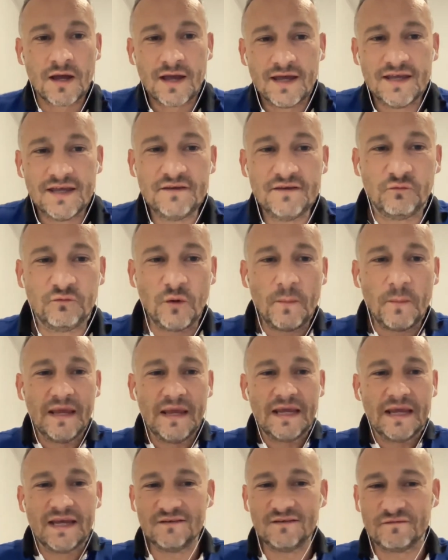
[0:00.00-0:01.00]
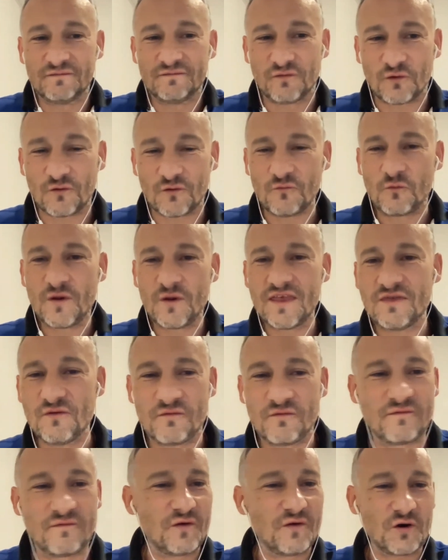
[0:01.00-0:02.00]
if we begin with the
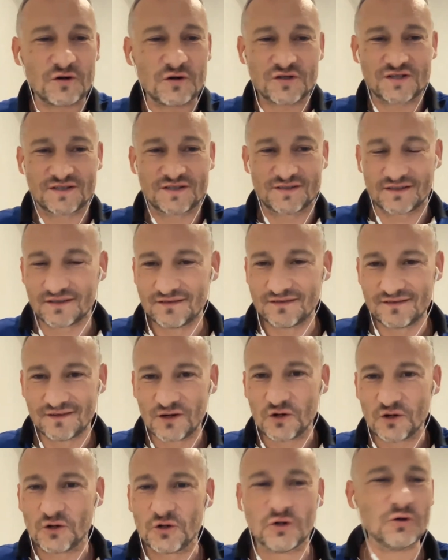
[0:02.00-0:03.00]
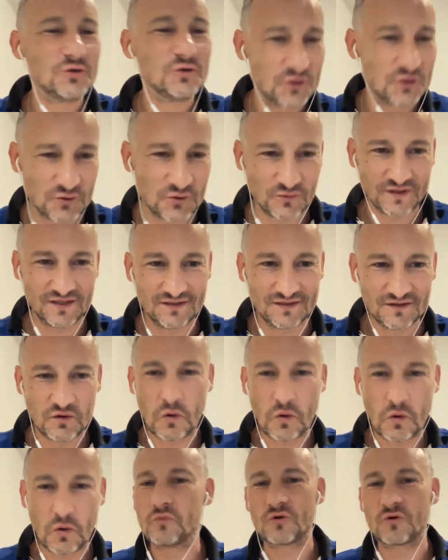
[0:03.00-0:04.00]
first country,
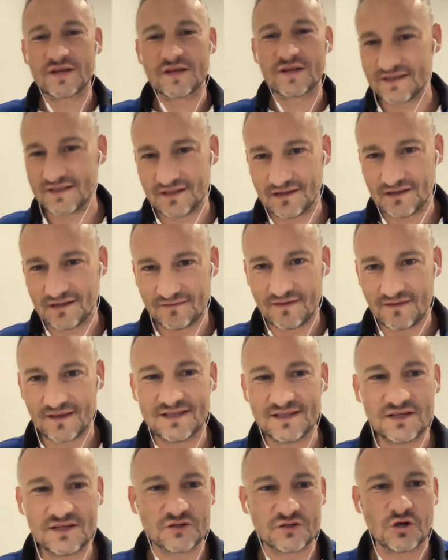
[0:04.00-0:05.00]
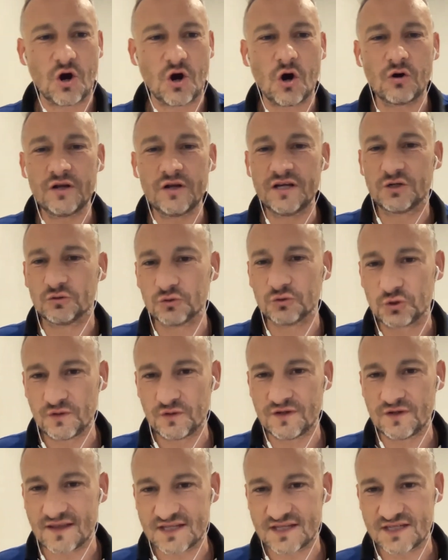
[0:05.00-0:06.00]
Brazil, that is the only
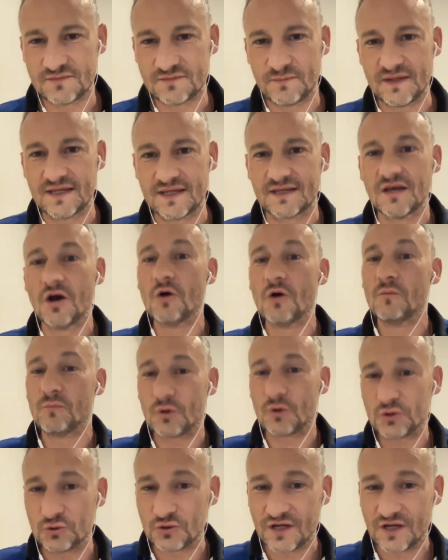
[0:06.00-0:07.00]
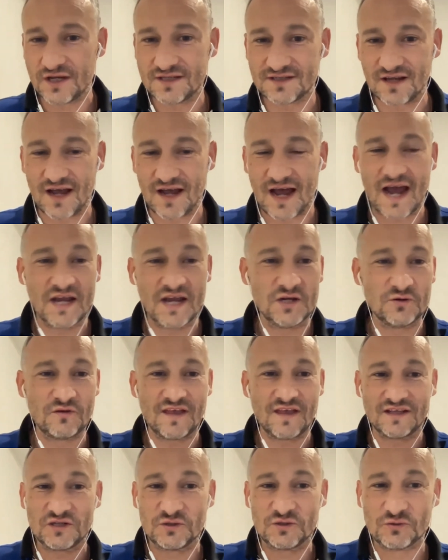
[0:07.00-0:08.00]
country that speaks Portuguese. I know
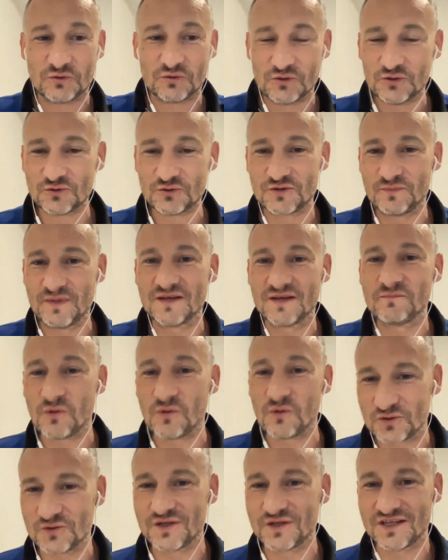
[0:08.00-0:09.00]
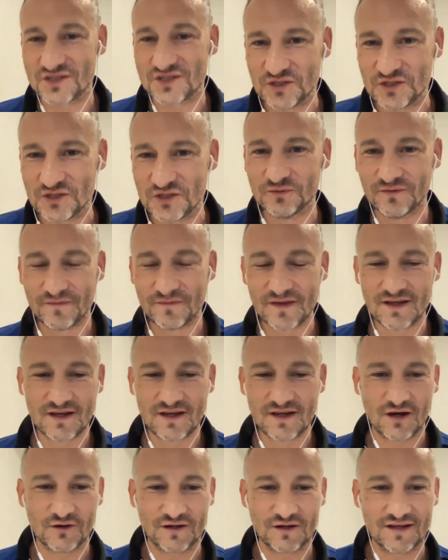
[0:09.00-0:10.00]
that you speak Portuguese too.
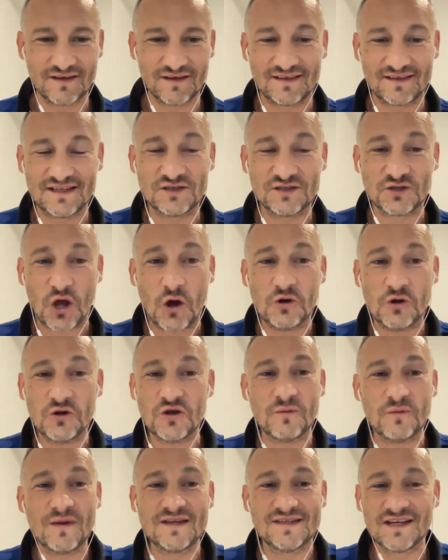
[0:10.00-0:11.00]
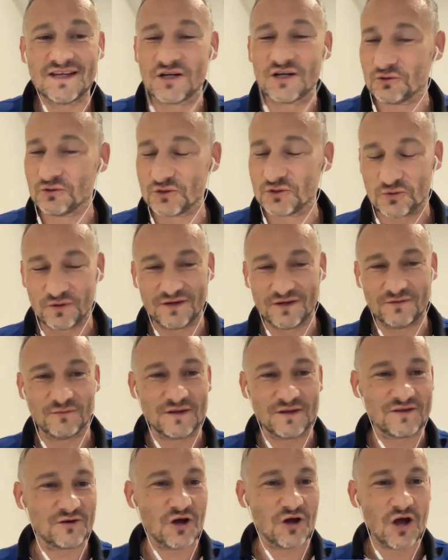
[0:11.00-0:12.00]
Okay, that is an amazing country
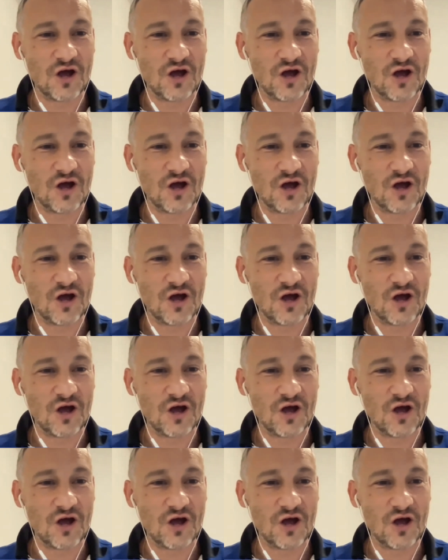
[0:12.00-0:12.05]
with a